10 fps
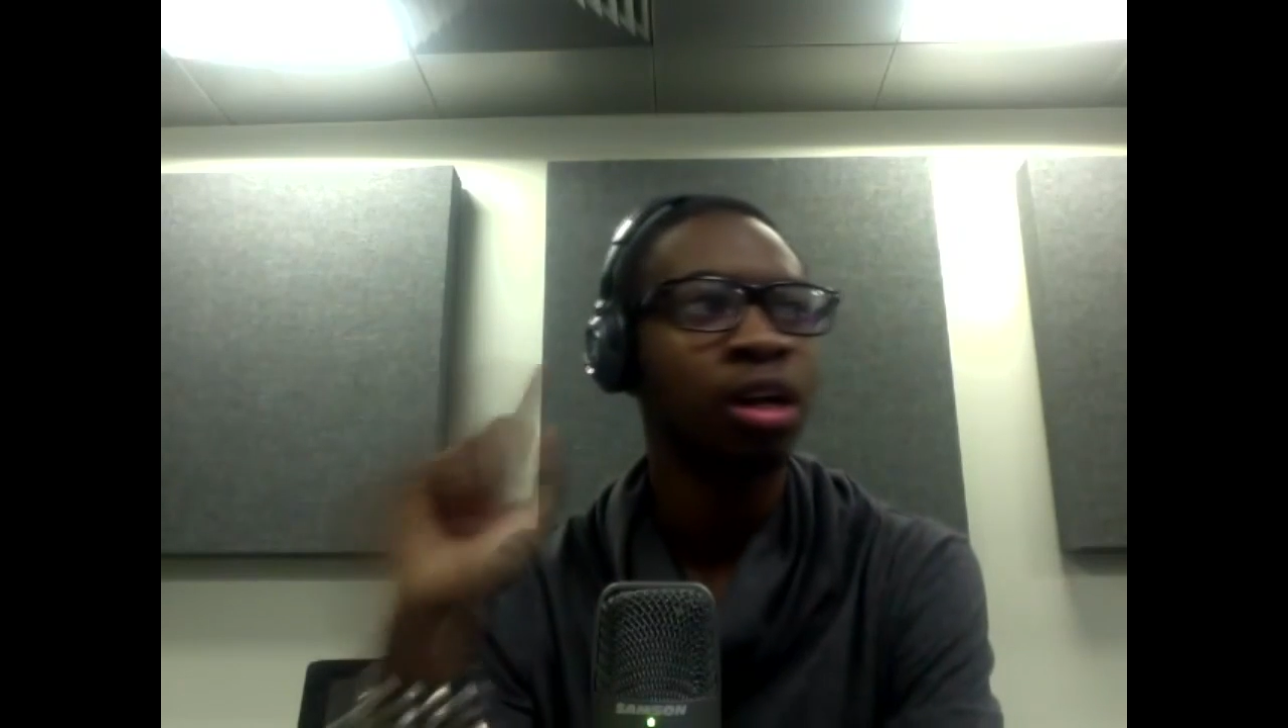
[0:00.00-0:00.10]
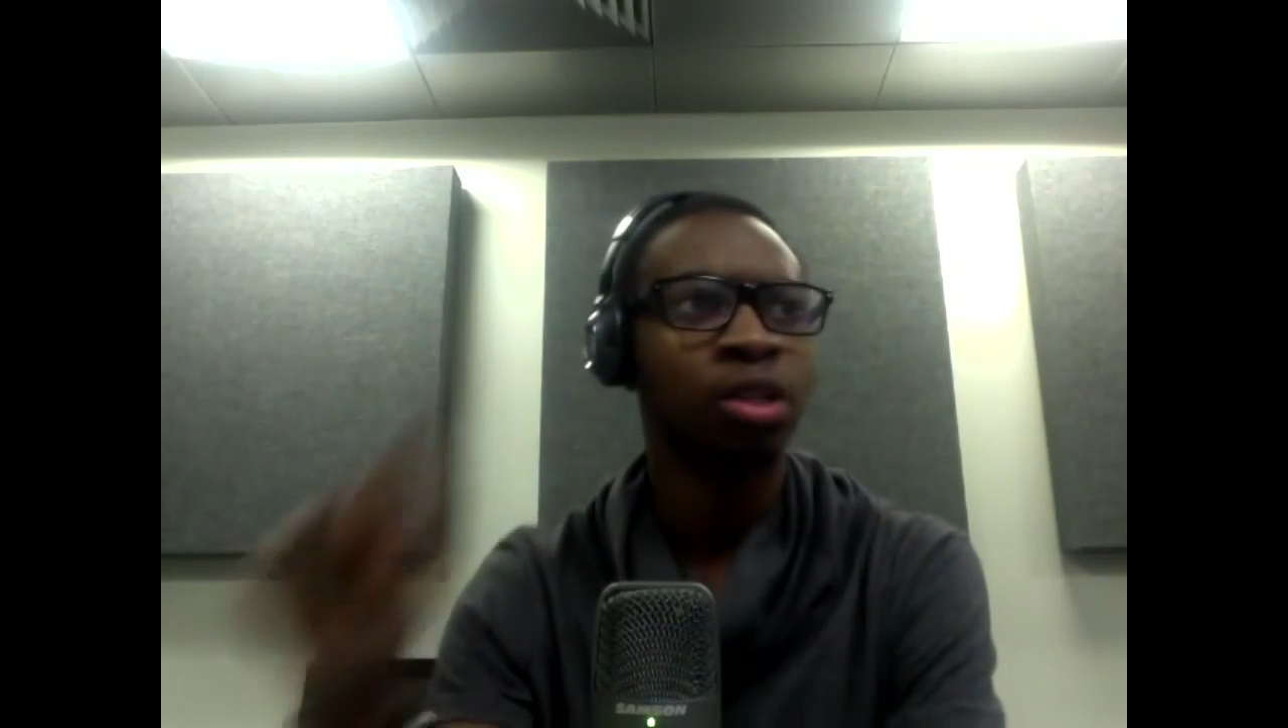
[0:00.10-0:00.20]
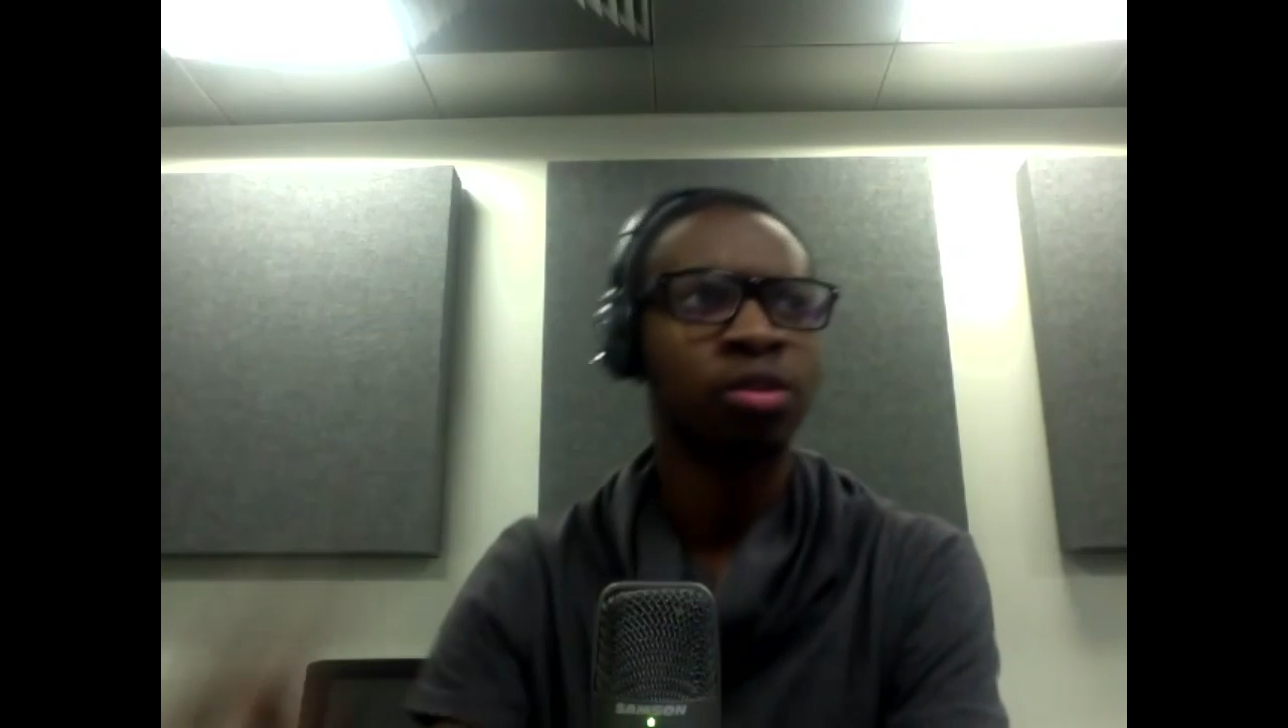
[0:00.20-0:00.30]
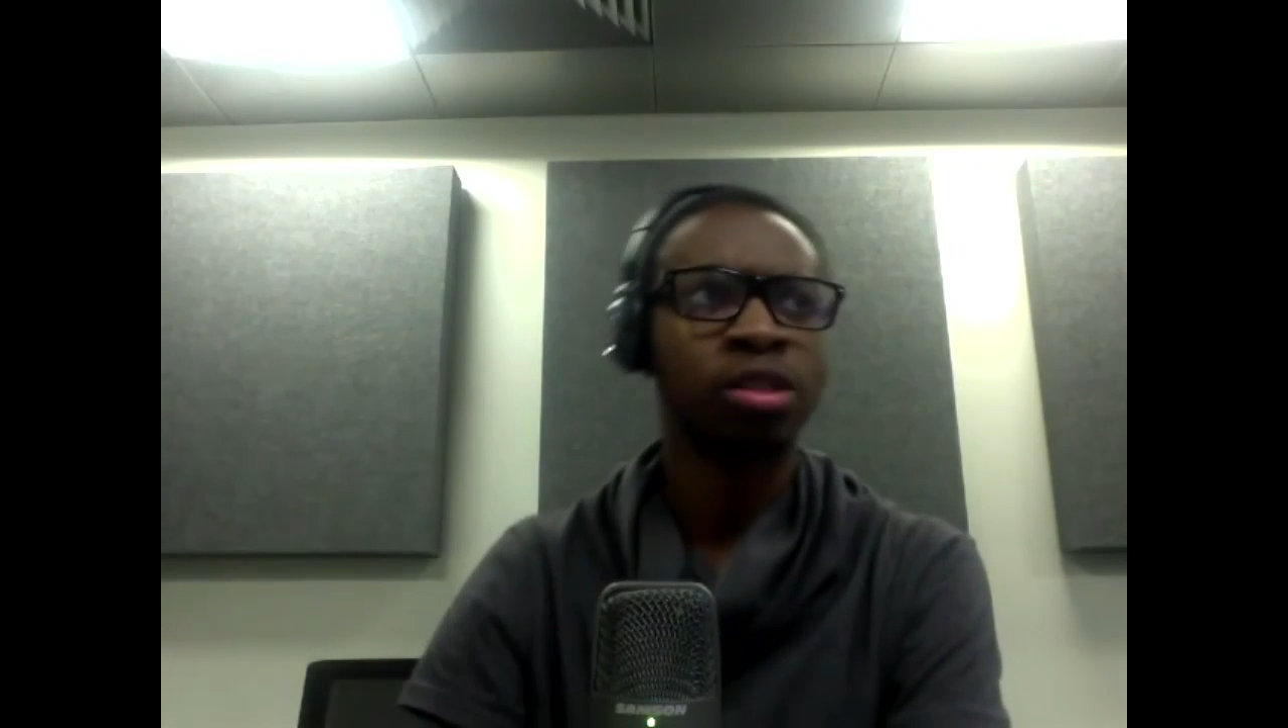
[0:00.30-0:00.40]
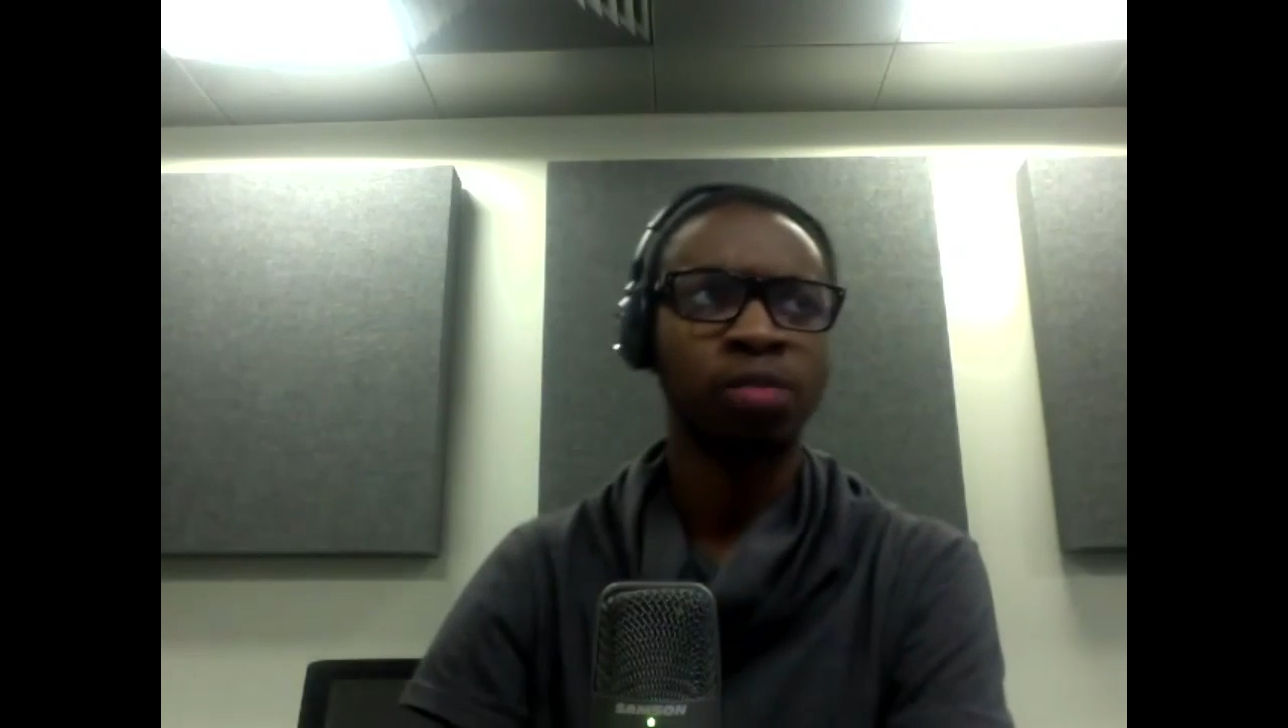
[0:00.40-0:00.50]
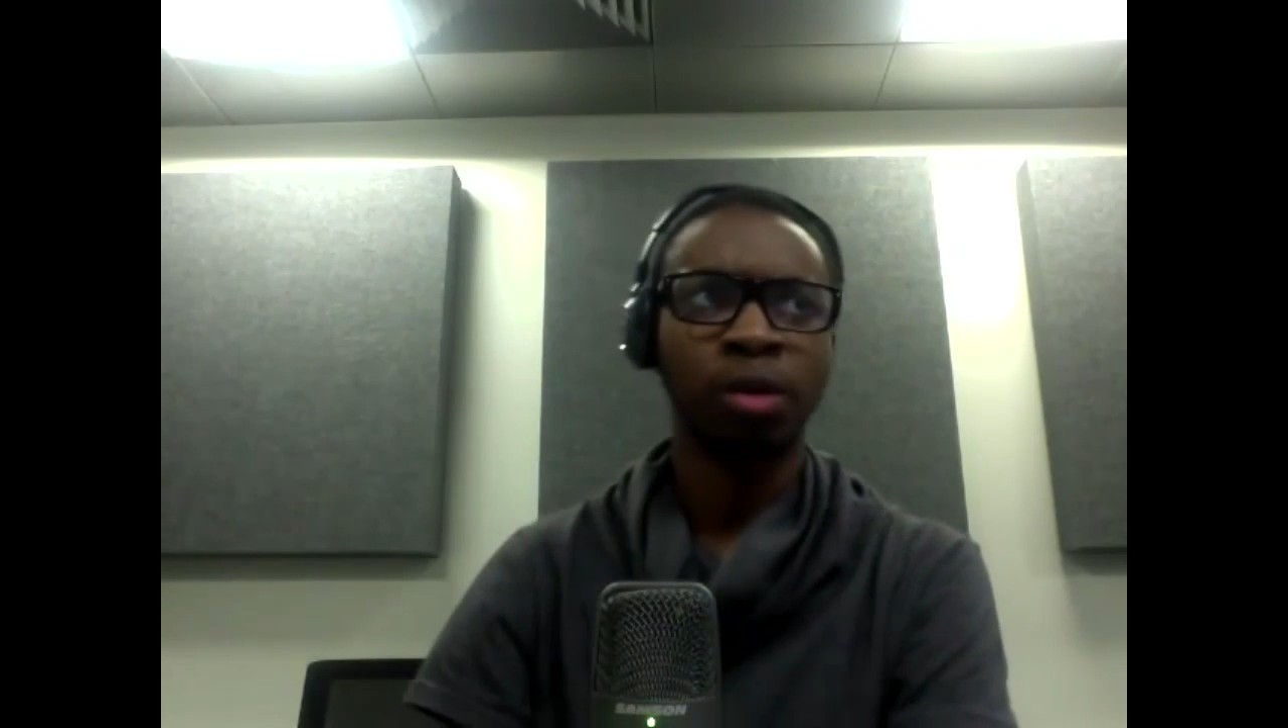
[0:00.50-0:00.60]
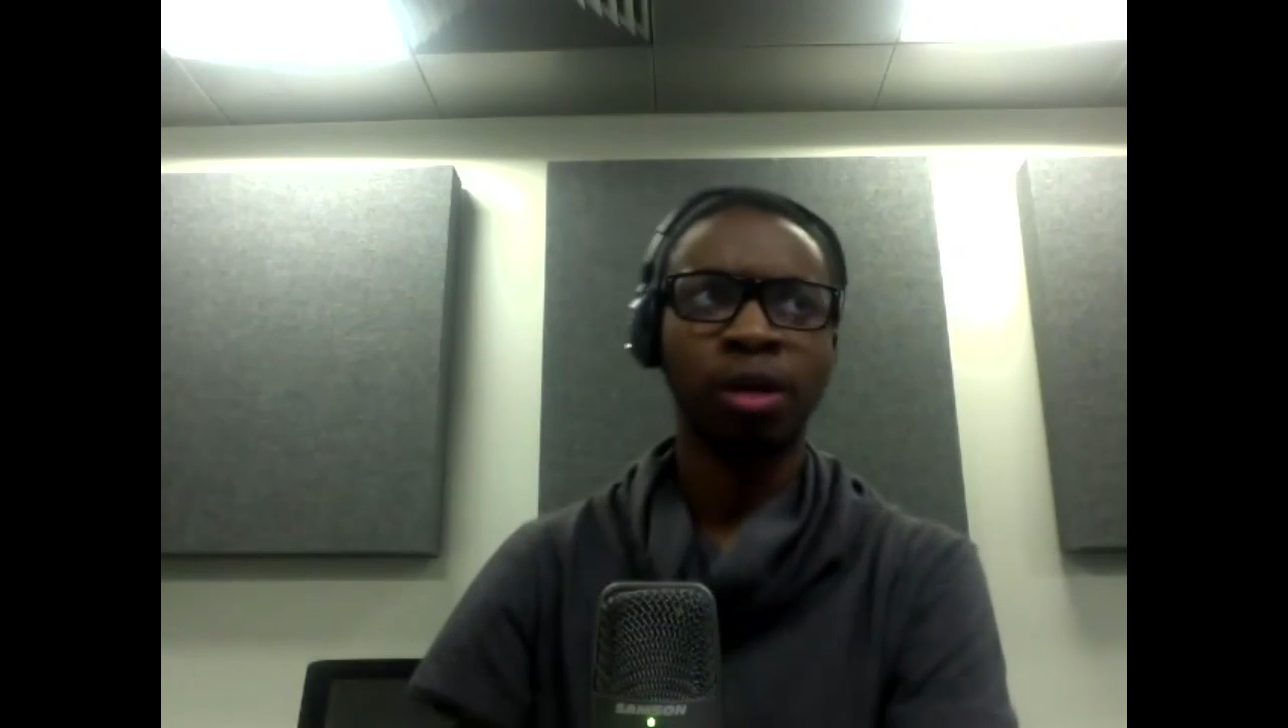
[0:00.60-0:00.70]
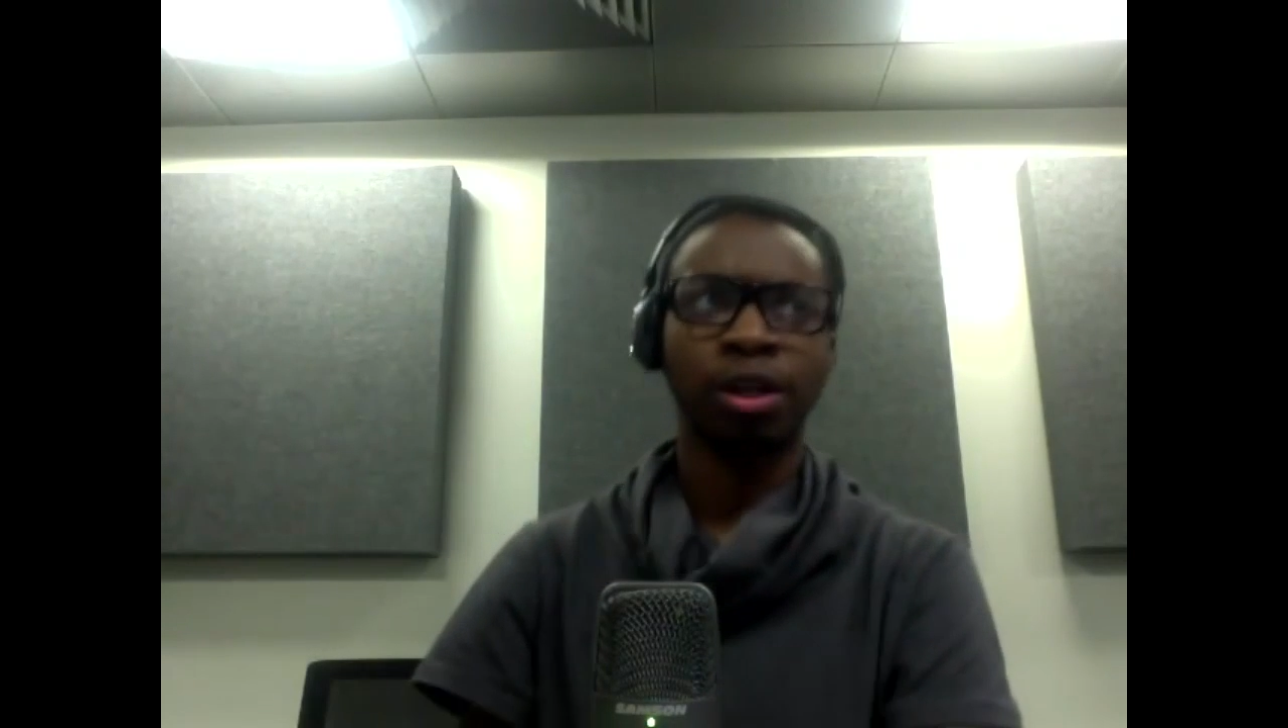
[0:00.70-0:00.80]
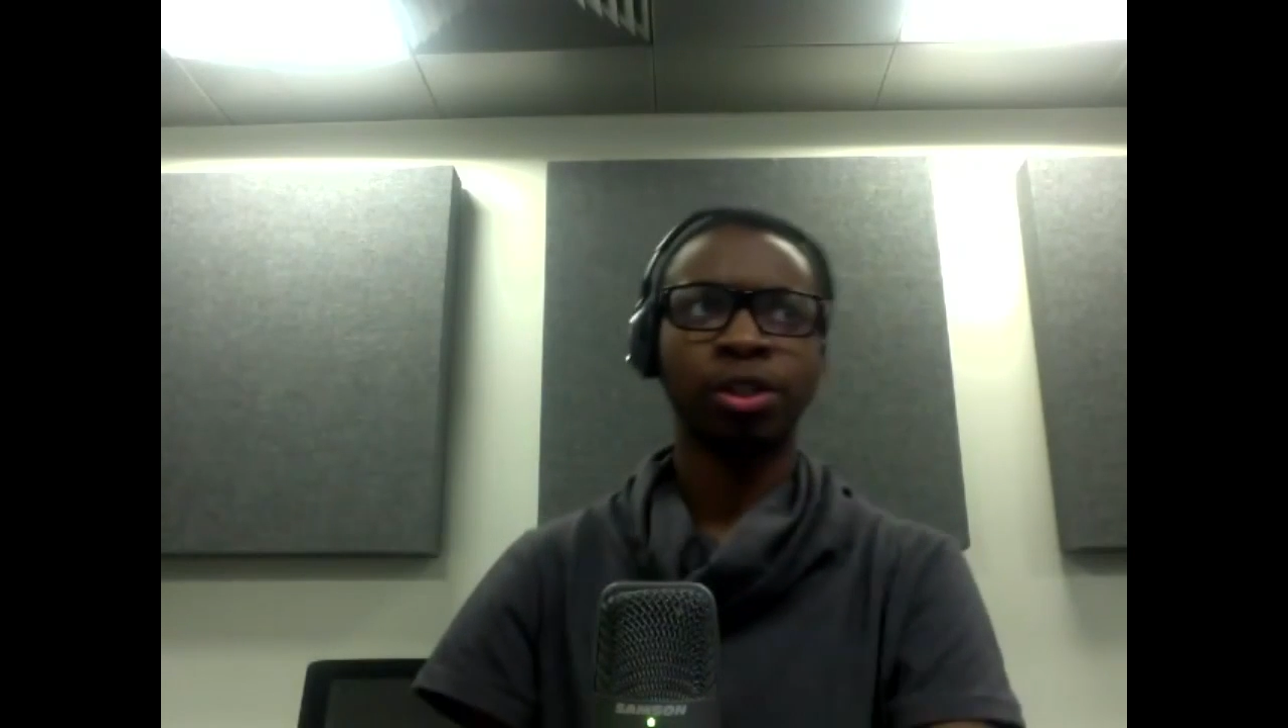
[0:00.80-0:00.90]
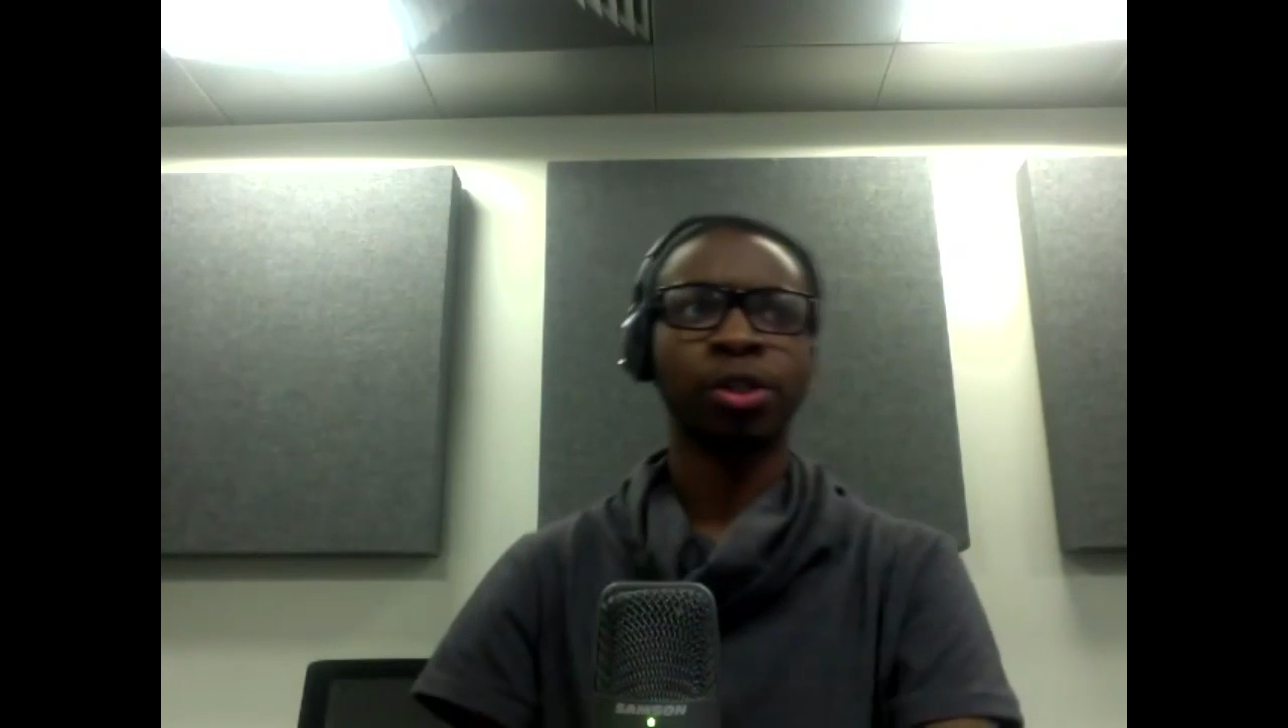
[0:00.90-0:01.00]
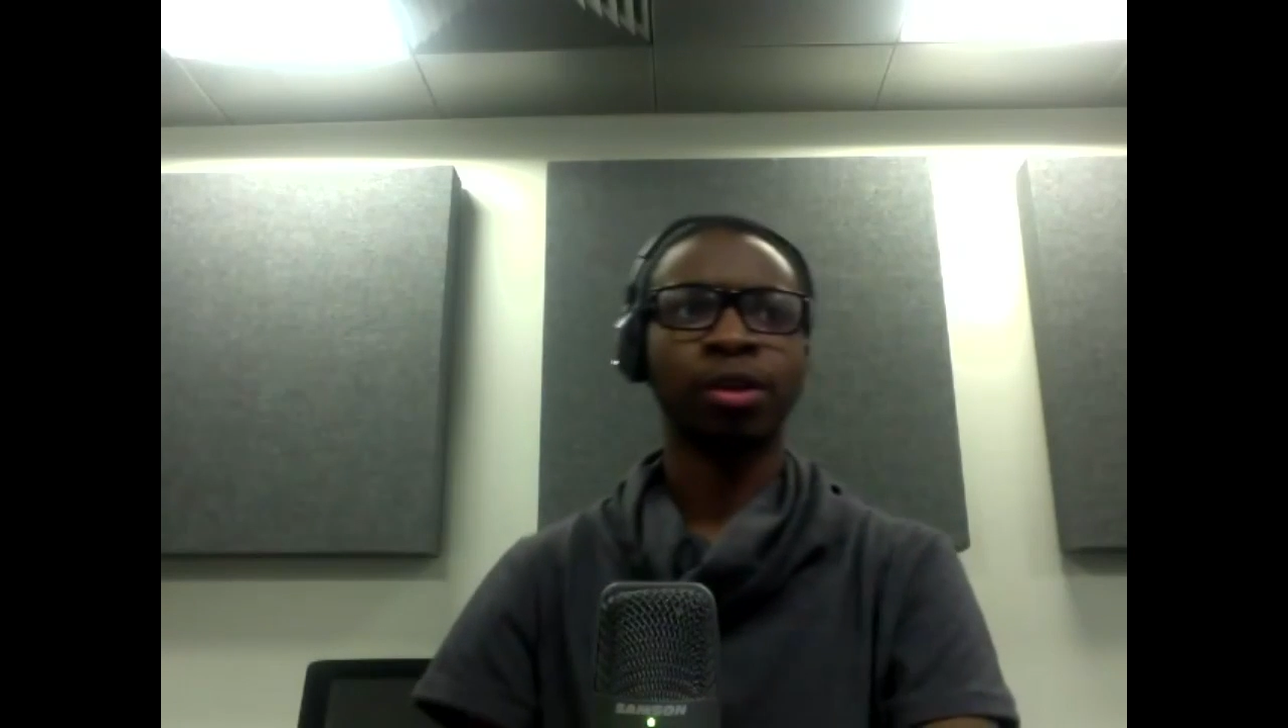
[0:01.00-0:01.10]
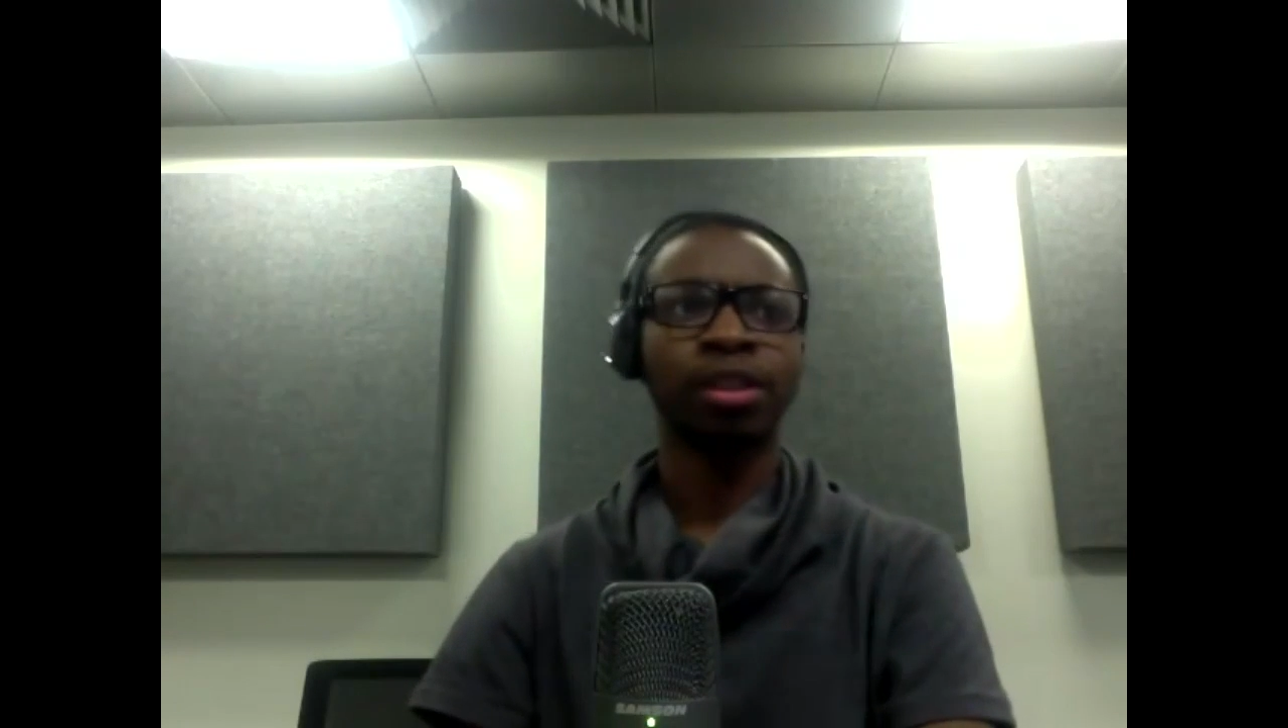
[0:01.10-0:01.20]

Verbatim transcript: underestimate what I can do.